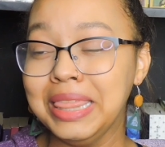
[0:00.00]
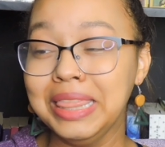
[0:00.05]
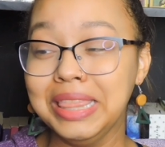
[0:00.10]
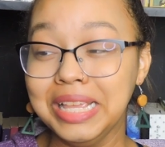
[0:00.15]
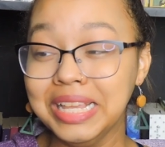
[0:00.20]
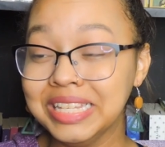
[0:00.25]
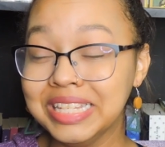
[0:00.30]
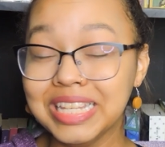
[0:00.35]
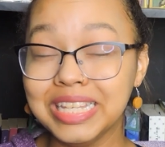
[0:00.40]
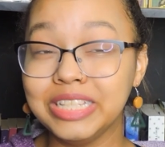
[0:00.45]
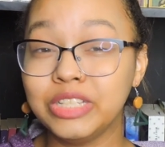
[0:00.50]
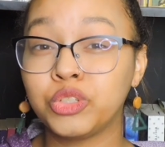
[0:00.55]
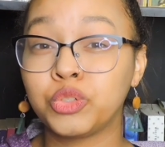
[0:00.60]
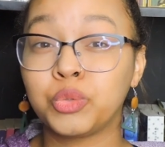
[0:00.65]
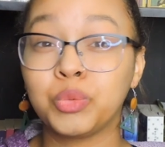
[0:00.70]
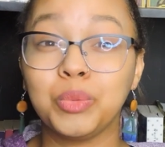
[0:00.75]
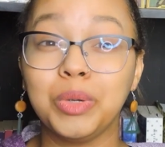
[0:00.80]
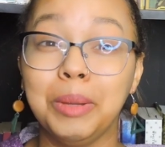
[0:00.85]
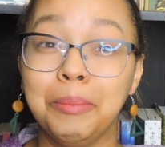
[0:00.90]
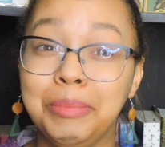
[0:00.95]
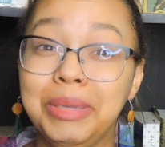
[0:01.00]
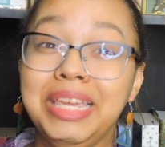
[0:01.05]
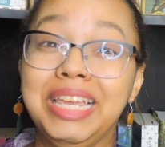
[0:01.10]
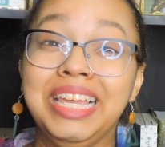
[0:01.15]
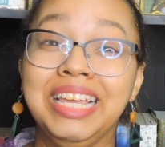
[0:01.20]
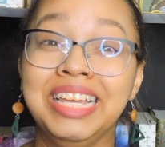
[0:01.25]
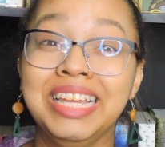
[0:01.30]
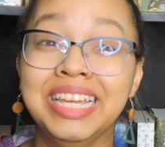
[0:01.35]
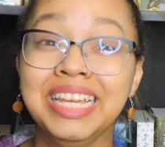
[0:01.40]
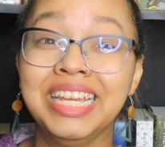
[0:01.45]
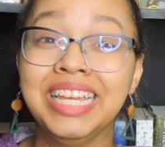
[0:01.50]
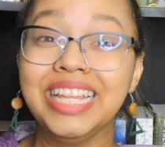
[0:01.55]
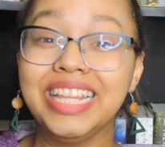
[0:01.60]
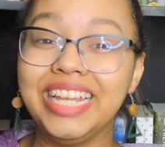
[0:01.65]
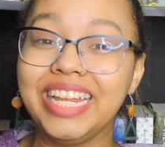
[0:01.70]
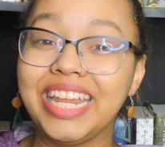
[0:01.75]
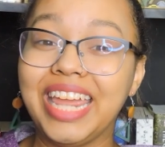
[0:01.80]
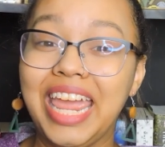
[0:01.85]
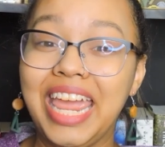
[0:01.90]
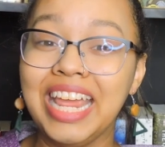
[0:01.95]
this is trippy.
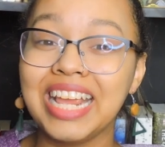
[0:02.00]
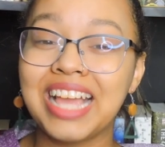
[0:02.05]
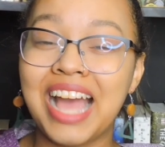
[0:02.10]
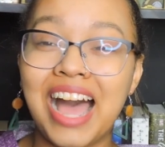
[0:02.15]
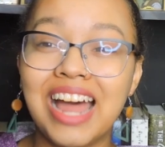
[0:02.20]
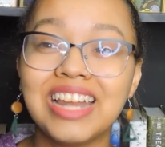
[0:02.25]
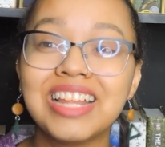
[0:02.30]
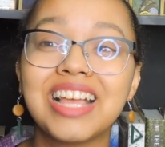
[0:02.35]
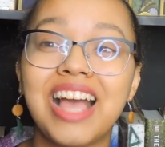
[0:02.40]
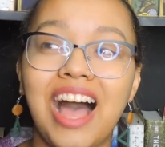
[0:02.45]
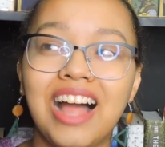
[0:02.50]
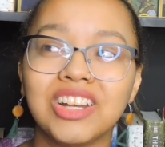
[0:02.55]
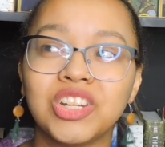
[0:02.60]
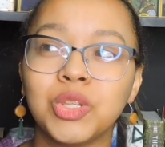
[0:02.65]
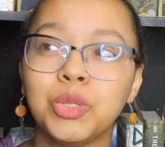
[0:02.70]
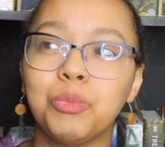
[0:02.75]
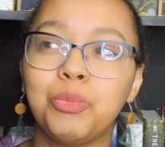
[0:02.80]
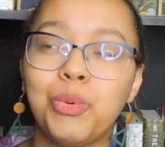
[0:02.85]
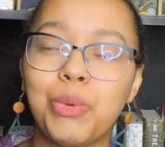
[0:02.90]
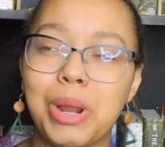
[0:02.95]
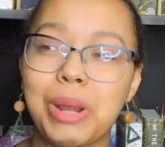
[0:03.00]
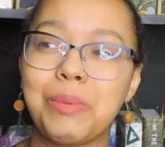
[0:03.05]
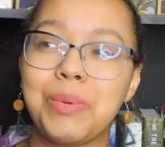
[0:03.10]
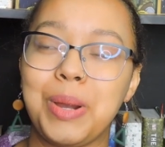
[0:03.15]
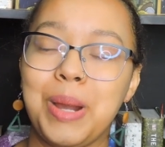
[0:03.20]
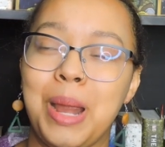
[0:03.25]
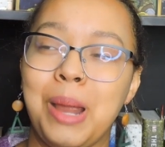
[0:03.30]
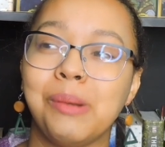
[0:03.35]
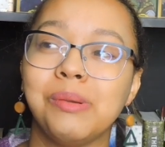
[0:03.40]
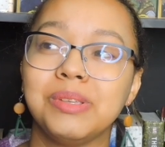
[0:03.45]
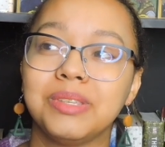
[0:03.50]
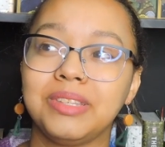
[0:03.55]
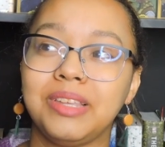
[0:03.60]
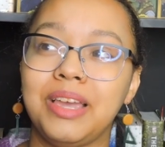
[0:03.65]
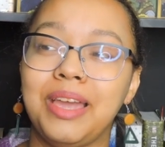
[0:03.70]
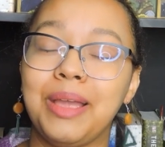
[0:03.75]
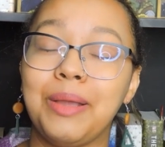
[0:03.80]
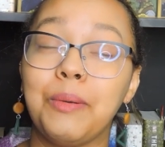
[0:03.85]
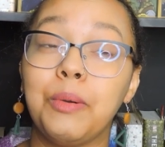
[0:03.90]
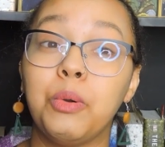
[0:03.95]
Like, it kind of got to the point where I was
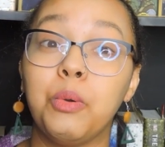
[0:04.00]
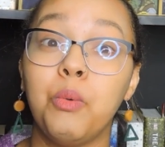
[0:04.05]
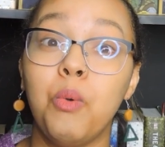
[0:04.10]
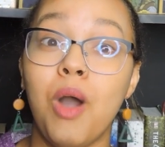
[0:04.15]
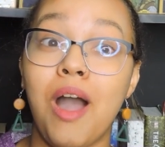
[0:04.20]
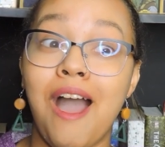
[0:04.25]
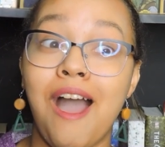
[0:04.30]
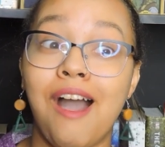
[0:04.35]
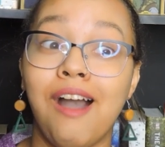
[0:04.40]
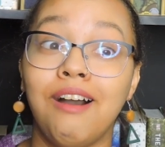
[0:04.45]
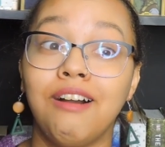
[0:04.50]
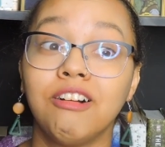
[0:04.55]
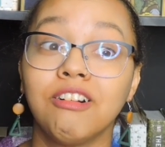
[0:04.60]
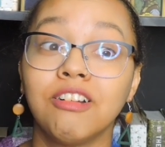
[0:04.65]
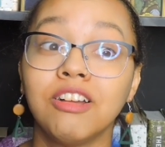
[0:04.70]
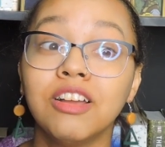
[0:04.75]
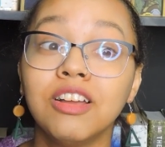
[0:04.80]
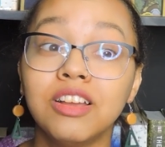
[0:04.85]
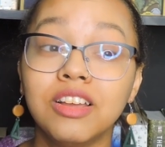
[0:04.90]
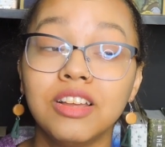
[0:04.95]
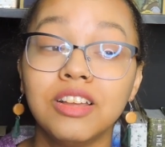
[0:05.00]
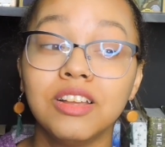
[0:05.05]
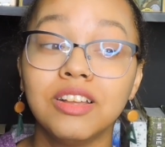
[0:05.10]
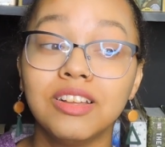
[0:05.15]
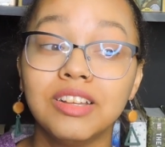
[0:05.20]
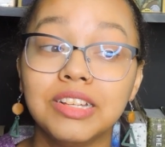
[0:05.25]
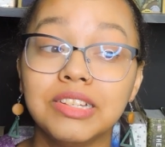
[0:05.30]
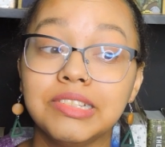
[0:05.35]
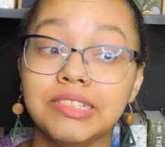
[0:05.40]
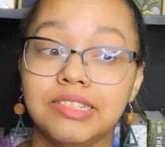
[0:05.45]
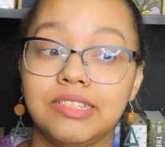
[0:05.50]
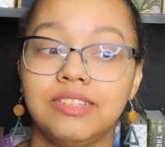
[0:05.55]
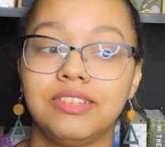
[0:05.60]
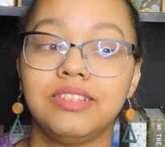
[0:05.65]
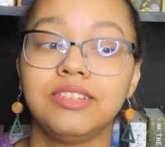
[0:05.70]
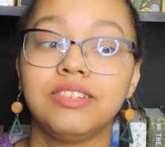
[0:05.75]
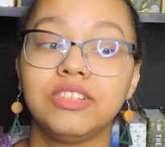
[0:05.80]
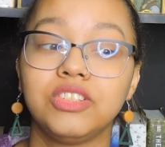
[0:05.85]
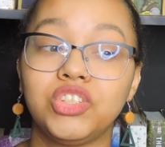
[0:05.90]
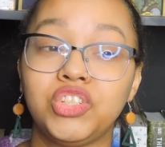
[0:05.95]
like, wow,
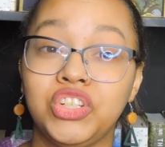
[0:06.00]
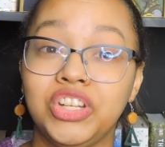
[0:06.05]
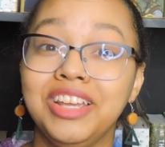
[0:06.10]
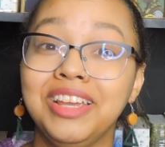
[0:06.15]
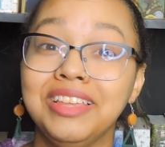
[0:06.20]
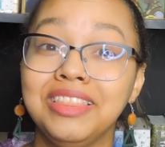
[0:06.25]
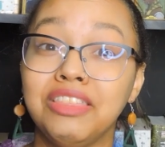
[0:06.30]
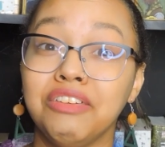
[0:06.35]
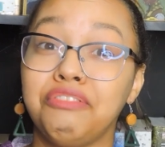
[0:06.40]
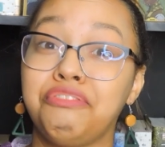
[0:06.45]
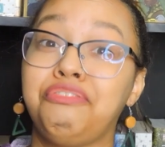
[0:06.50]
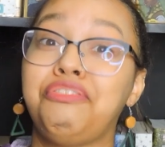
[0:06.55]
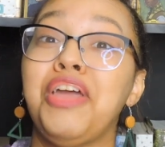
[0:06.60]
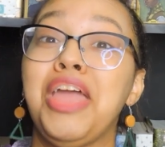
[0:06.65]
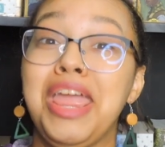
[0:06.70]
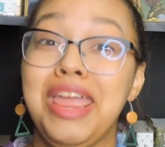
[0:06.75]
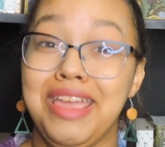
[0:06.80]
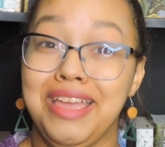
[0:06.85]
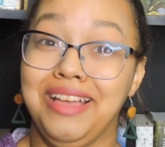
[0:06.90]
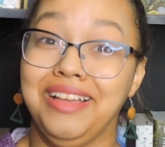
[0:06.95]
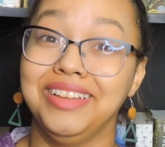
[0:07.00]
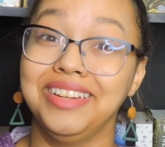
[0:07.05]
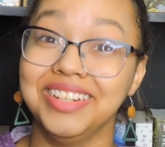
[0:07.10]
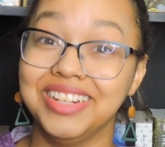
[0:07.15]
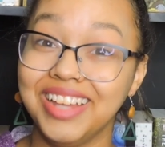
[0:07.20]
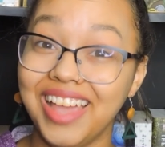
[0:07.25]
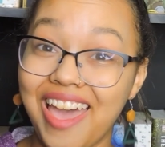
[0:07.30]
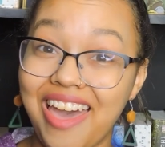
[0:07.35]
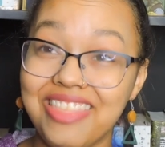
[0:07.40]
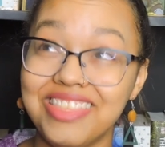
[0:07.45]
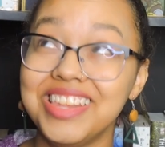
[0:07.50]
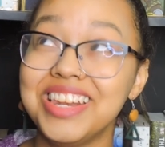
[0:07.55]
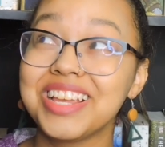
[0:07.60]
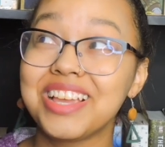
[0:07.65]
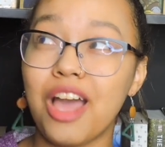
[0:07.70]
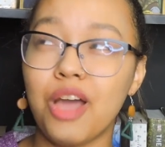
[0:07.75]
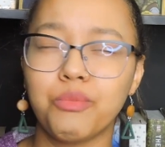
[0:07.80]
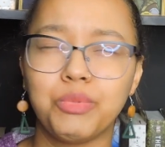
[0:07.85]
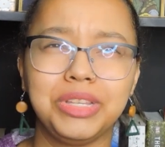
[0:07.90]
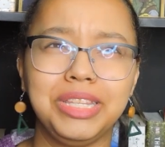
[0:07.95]
shit hit the fan. And then
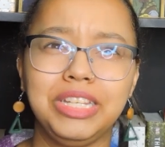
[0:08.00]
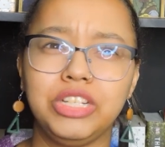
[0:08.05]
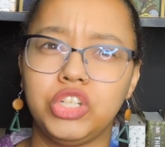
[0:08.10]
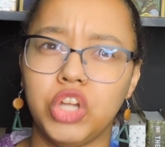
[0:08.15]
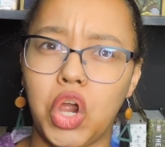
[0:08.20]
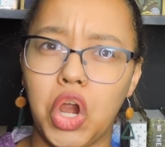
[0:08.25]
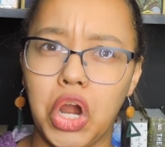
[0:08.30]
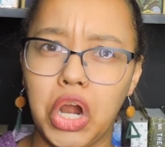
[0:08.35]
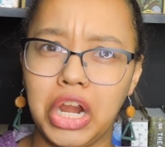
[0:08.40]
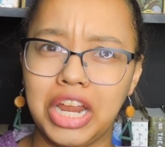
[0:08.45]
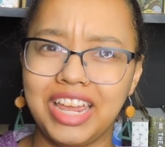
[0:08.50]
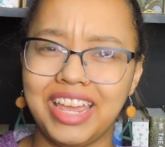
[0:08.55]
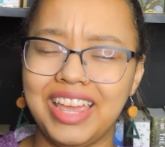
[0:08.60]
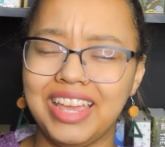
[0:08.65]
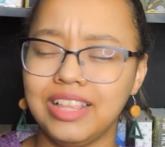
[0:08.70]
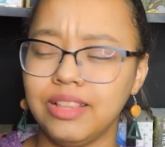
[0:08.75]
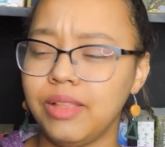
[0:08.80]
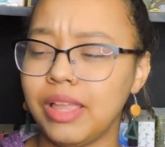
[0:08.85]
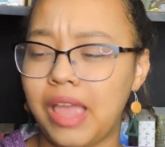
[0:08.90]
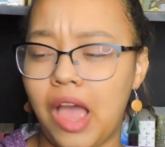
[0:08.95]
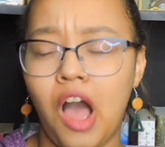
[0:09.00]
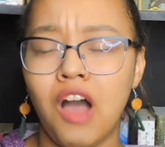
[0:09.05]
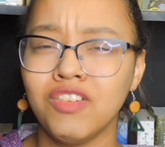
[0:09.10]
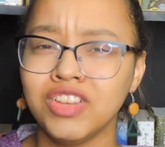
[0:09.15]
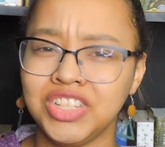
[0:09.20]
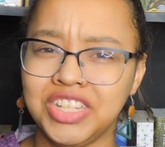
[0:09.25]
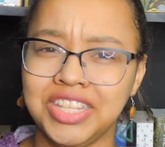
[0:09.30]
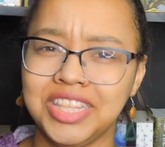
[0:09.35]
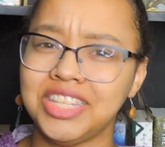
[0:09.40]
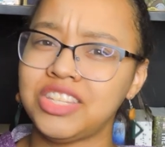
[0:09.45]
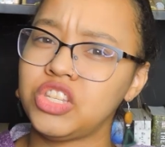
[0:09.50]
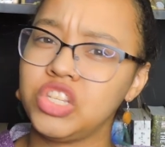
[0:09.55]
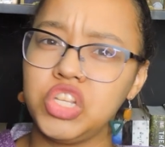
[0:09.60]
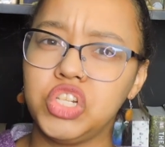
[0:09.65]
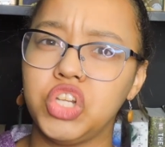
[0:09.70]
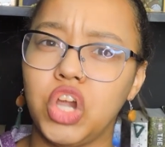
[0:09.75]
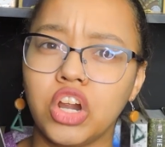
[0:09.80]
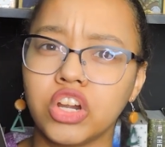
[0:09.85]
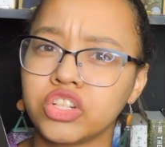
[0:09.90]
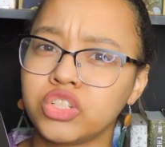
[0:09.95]
it got really dark. Like, obviously this is a
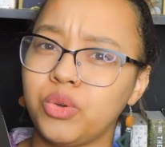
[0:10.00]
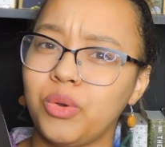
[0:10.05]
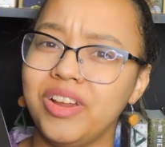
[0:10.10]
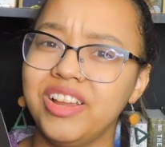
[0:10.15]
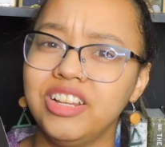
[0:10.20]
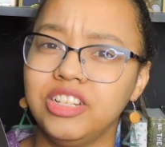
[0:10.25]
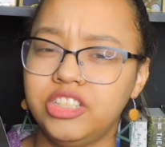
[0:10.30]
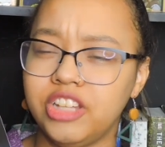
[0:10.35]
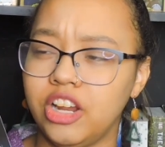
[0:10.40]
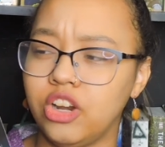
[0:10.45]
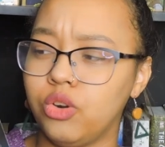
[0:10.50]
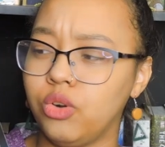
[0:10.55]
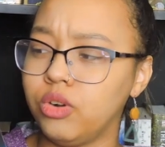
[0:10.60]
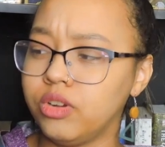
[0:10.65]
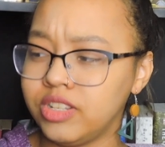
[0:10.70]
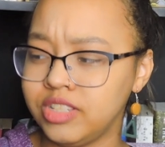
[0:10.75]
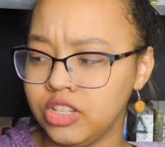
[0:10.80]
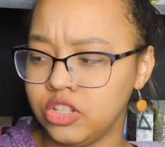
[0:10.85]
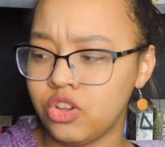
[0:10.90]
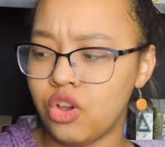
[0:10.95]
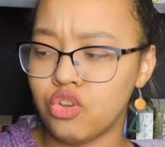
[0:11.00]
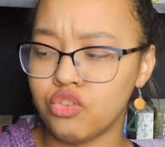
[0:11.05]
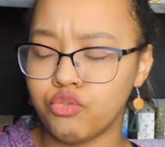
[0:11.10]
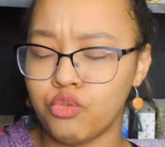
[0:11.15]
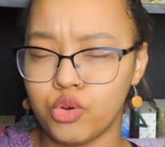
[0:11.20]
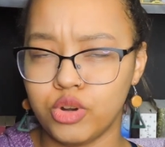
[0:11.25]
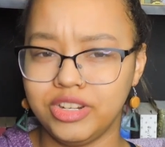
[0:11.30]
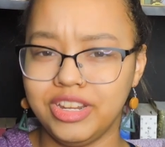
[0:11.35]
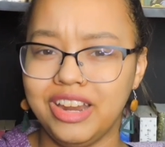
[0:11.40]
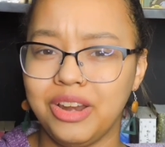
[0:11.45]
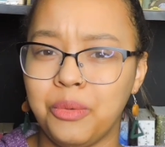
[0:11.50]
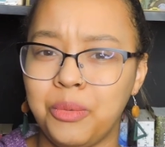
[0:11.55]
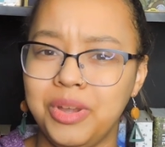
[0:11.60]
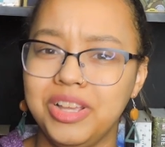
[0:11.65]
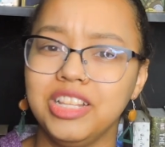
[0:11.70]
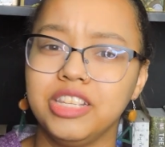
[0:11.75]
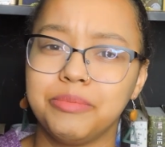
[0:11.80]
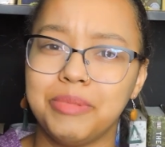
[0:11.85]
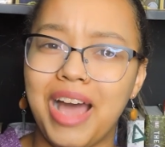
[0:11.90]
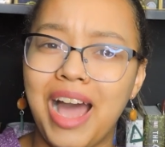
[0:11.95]
dark story in general because it's called Four Dead
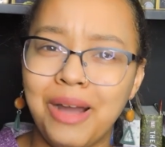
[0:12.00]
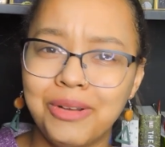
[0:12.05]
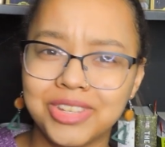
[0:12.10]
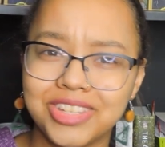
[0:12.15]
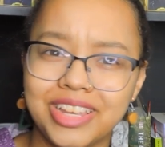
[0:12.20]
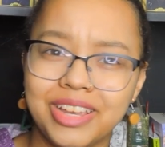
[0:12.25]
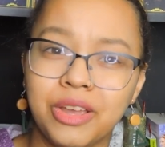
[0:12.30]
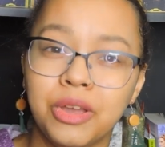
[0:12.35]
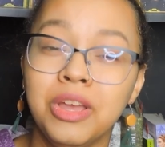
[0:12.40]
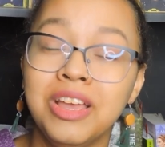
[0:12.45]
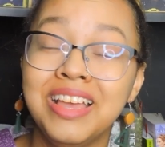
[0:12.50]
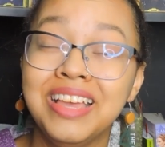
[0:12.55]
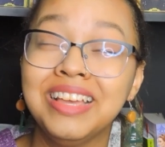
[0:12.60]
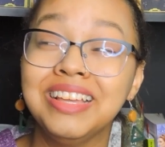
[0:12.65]
Queens, but I was like,